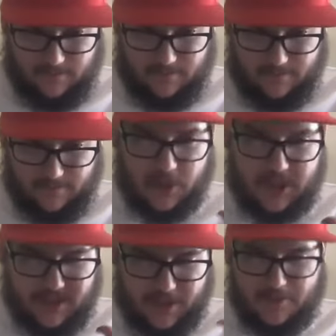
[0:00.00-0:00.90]
what's
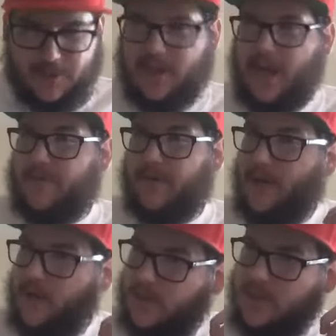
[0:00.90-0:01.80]
his name? I forgot
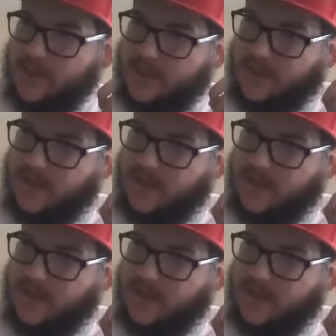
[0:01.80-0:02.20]
who it was.